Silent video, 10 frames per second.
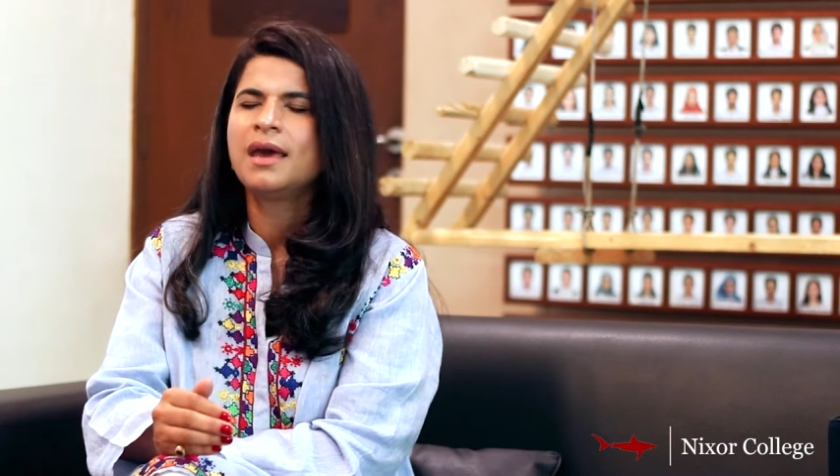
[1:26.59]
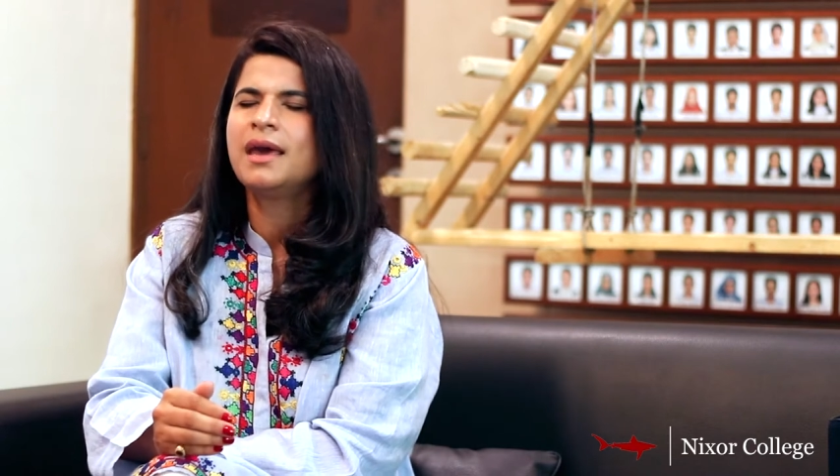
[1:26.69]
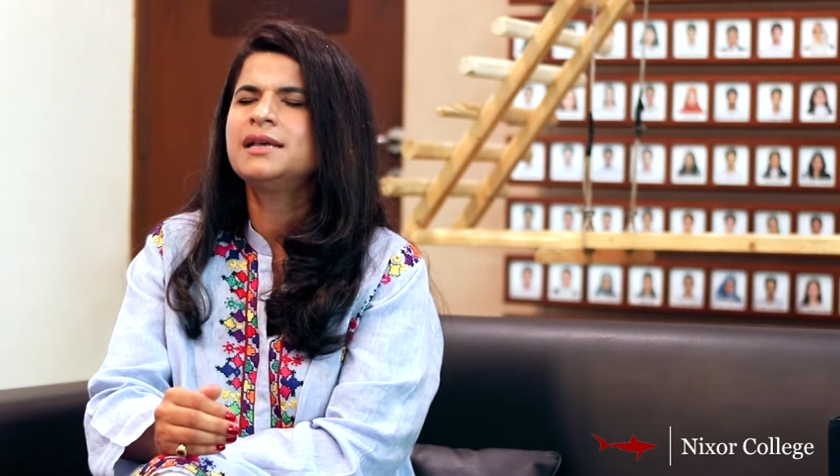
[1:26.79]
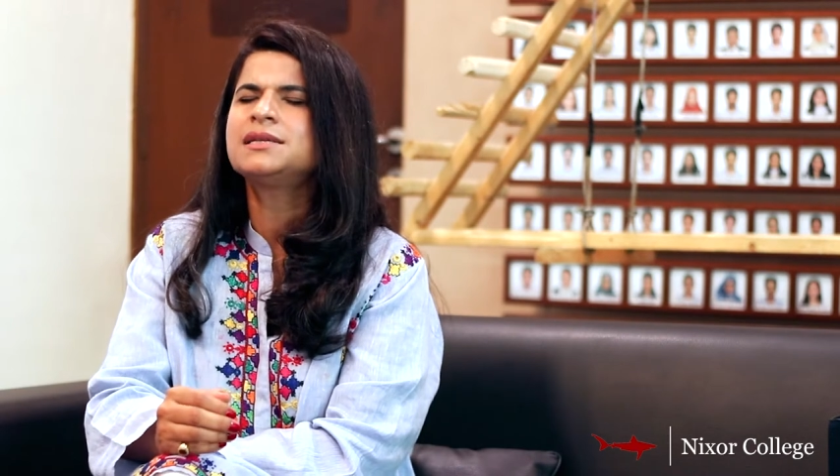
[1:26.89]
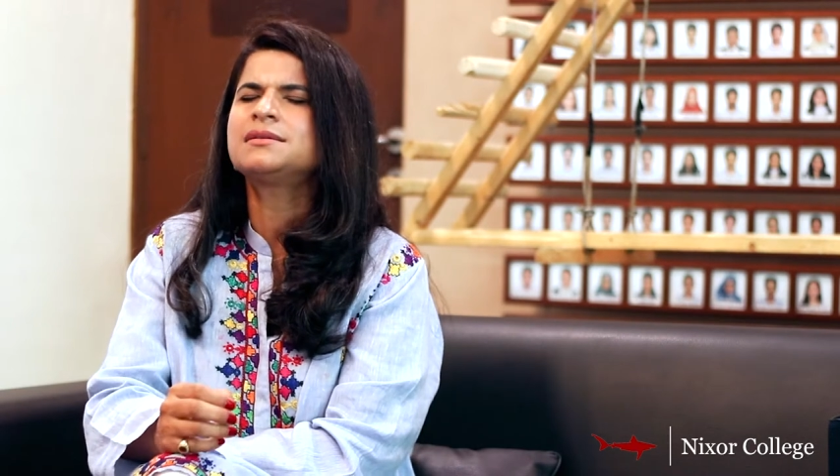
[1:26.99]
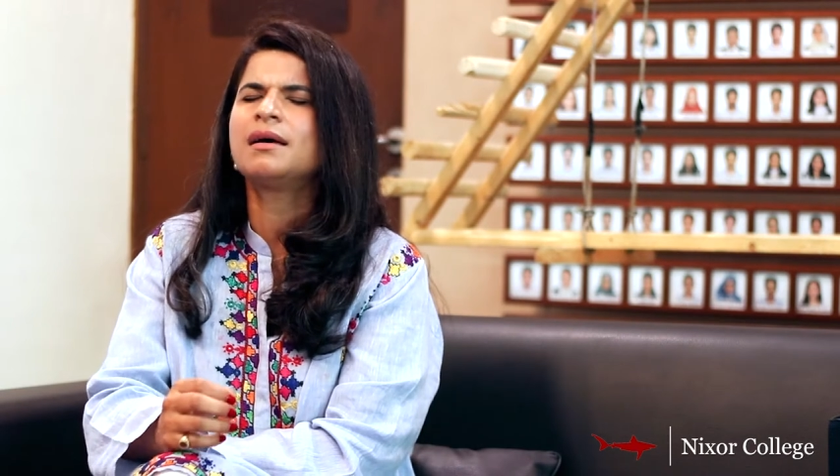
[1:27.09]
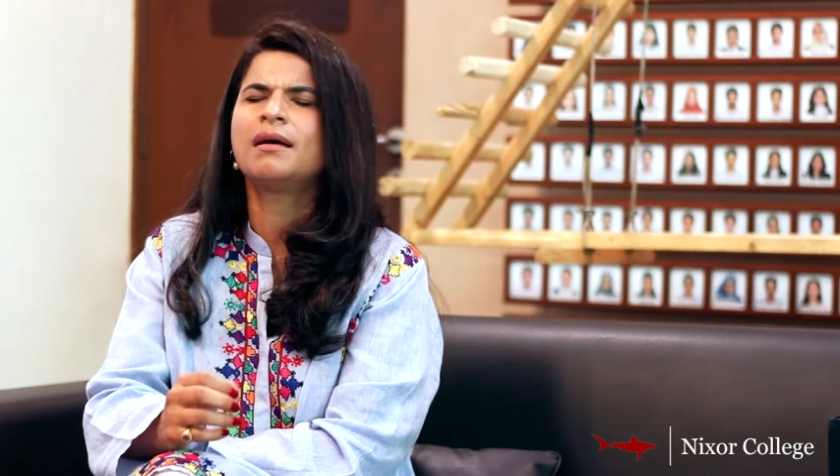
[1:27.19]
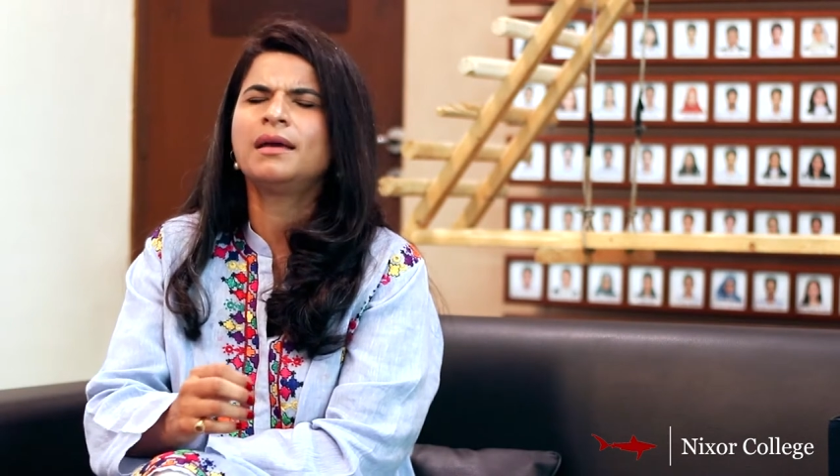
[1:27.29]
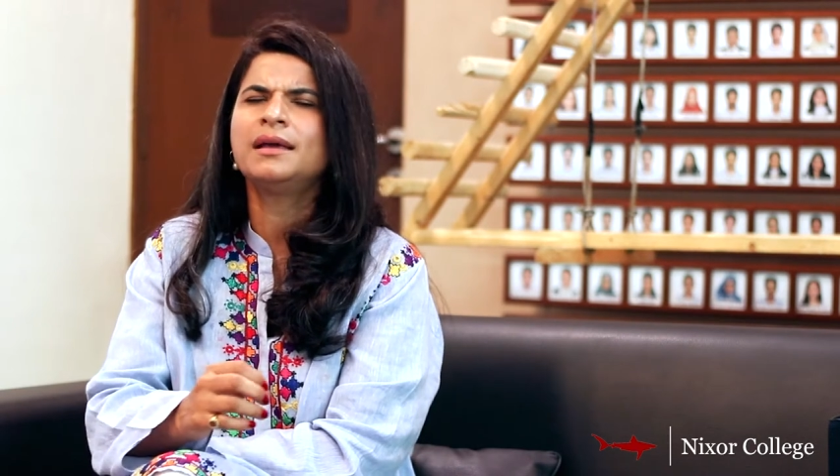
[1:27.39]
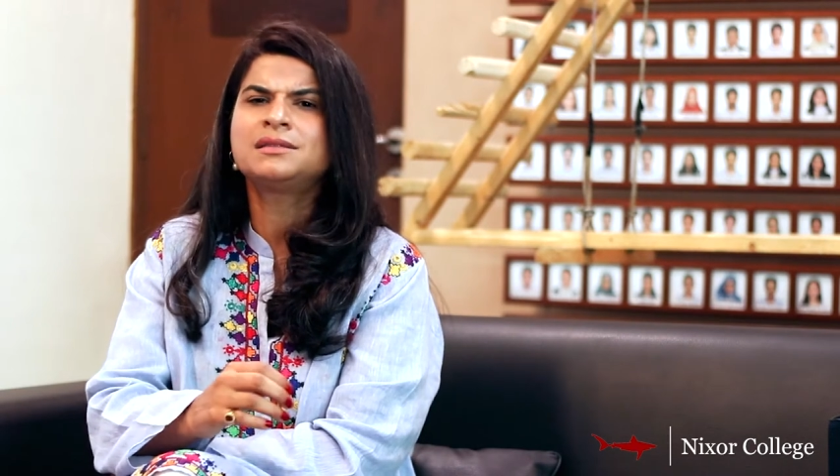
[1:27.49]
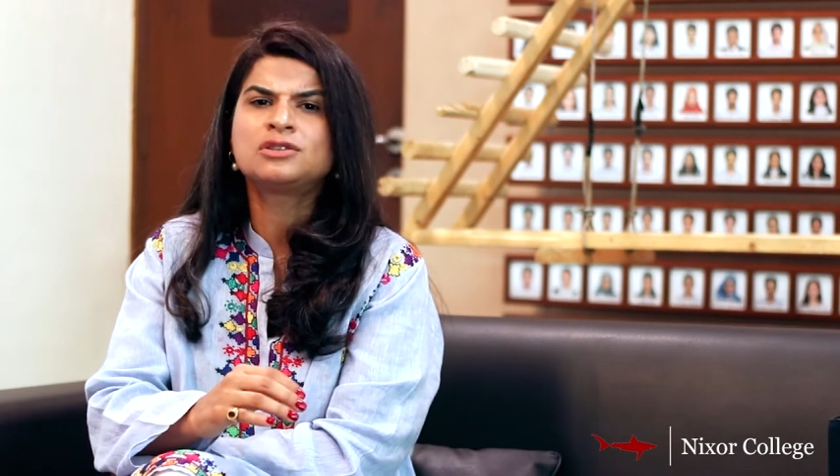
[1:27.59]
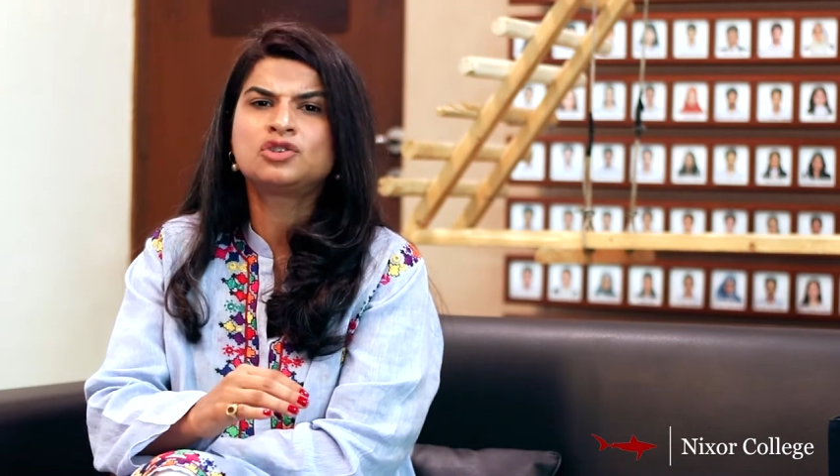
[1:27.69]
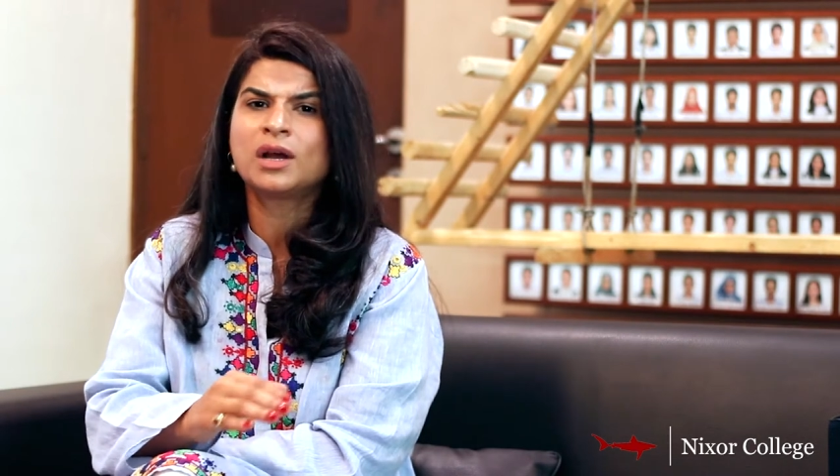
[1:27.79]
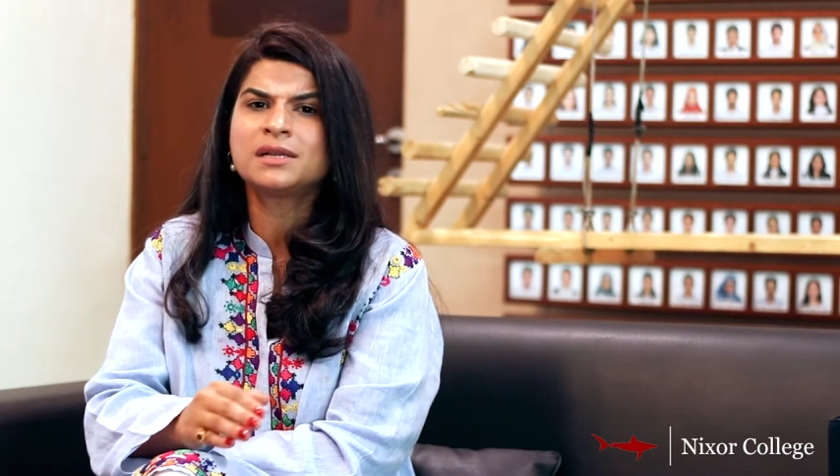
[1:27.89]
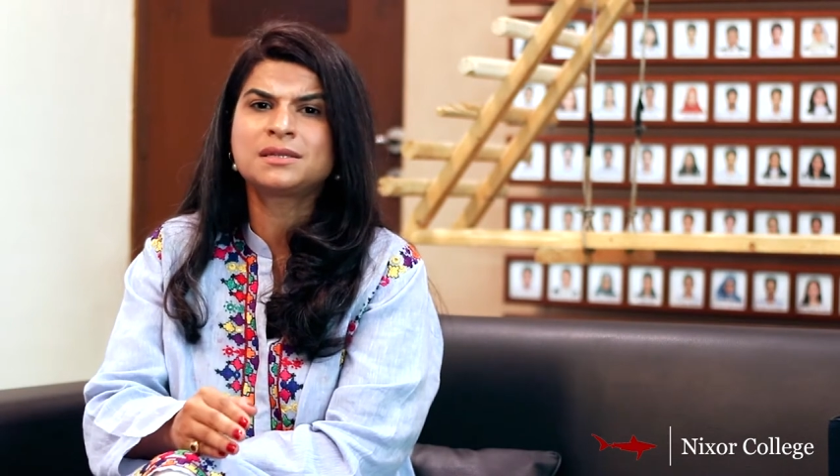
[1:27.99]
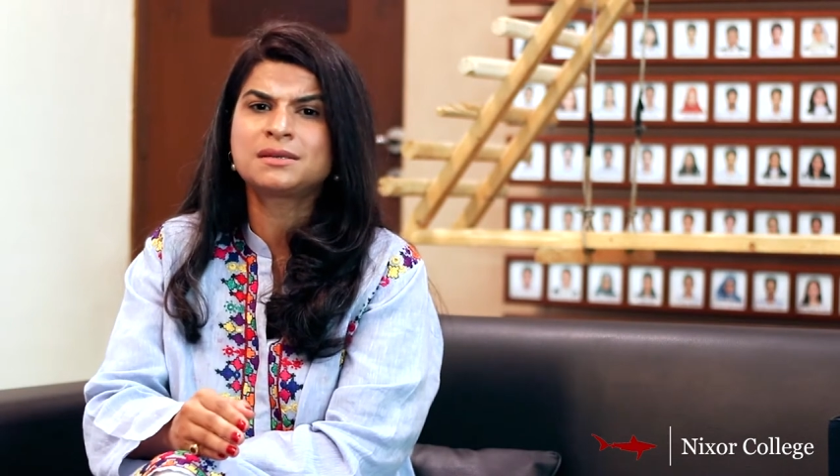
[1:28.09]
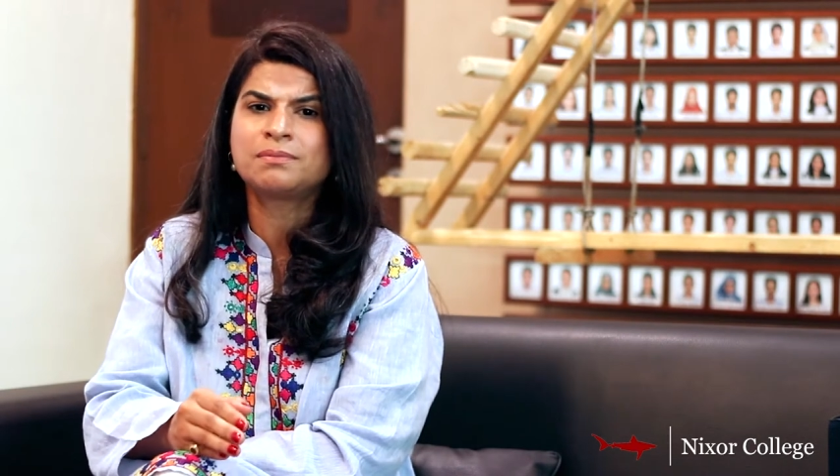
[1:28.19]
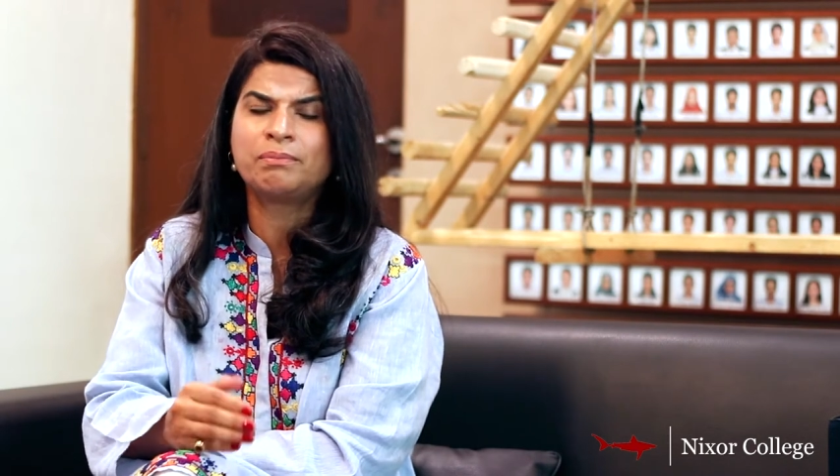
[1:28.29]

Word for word: is it's just